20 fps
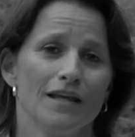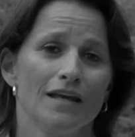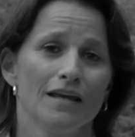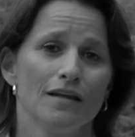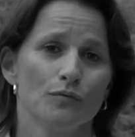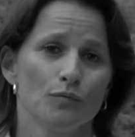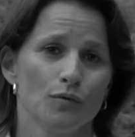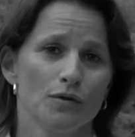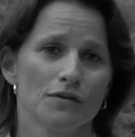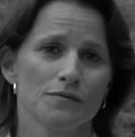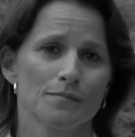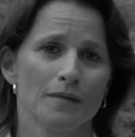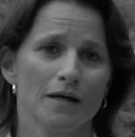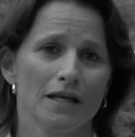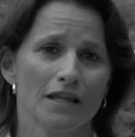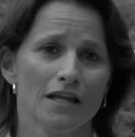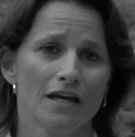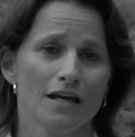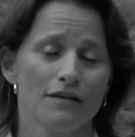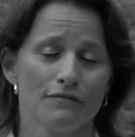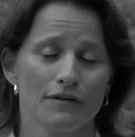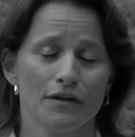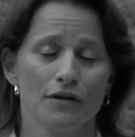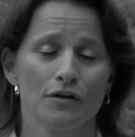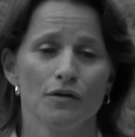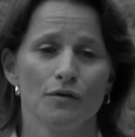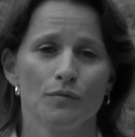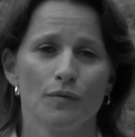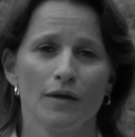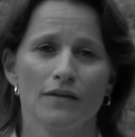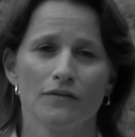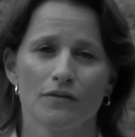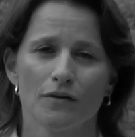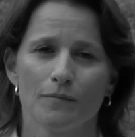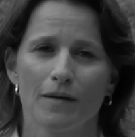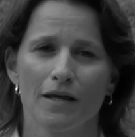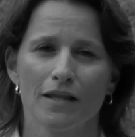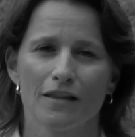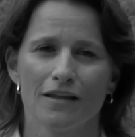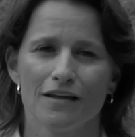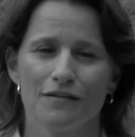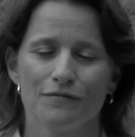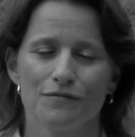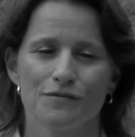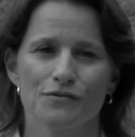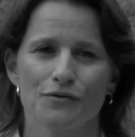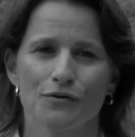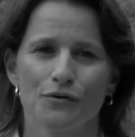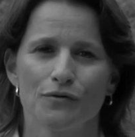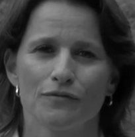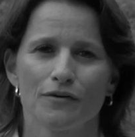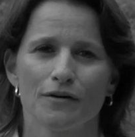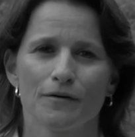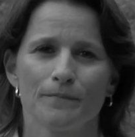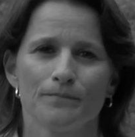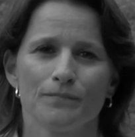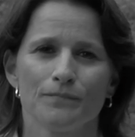it was my life. I couldn't wait until my life was over.